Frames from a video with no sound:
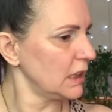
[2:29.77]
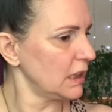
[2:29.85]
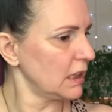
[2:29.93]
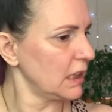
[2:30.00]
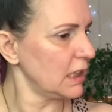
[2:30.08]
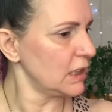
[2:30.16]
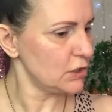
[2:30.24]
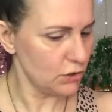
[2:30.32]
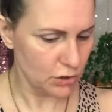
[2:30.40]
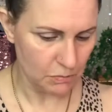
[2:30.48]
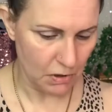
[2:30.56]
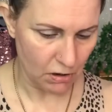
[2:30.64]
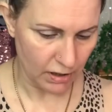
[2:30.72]
and just
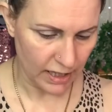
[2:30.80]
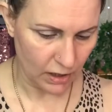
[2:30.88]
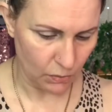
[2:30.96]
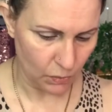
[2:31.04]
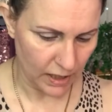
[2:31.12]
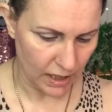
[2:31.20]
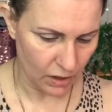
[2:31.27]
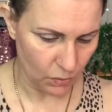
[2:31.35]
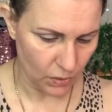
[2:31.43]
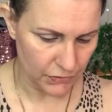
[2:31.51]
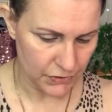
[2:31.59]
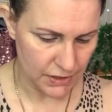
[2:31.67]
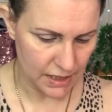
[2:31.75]
mark out where I
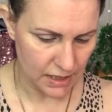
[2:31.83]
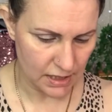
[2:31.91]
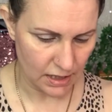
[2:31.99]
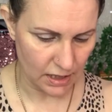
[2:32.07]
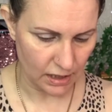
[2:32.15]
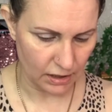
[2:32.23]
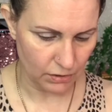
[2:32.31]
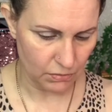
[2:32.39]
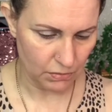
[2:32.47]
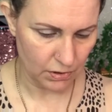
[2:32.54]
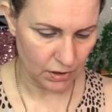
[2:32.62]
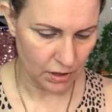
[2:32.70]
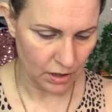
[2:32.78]
want it to go.
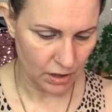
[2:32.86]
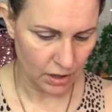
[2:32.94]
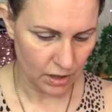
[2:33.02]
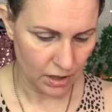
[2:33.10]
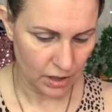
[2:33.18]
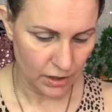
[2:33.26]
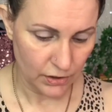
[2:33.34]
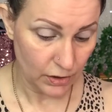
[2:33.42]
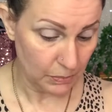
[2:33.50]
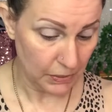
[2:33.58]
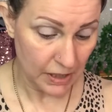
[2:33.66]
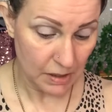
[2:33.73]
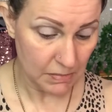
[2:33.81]
The
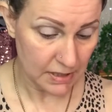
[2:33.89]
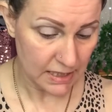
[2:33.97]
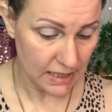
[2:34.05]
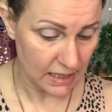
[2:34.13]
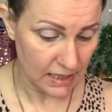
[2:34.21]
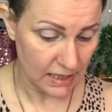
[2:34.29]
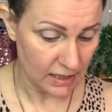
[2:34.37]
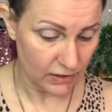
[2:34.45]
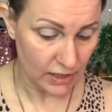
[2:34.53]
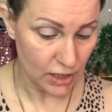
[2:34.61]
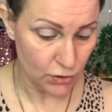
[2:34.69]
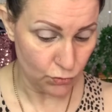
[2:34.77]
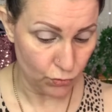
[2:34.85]
pigment in here
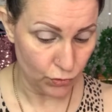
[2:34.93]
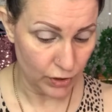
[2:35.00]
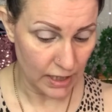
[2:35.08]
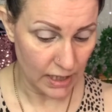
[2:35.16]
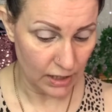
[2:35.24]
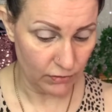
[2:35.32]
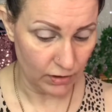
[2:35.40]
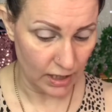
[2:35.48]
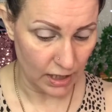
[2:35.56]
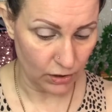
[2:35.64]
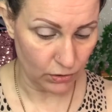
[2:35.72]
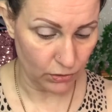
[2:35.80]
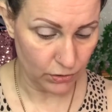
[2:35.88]
is really
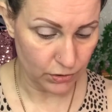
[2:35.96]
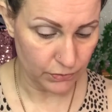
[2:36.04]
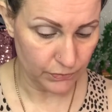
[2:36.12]
good.